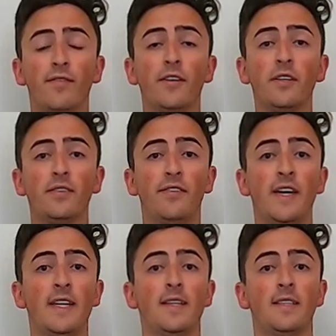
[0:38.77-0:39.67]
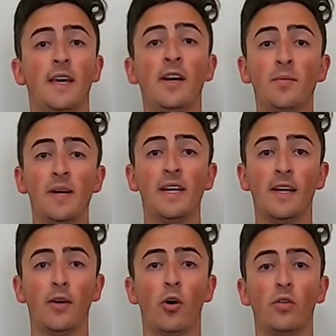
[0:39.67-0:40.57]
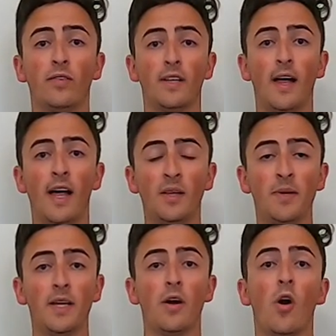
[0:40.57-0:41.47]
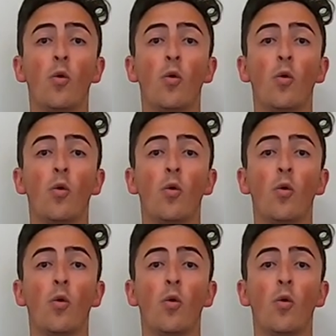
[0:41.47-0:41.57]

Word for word: full face, intermediate oval helmet,